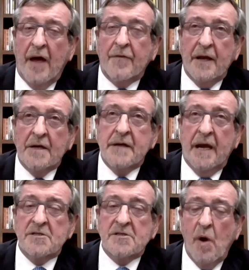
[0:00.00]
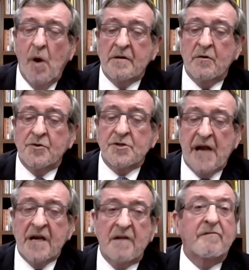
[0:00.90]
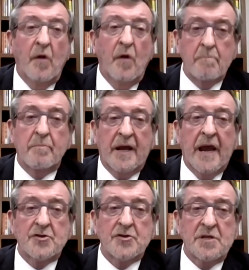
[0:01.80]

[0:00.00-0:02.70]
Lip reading: think it'll take us a while to understand the full implications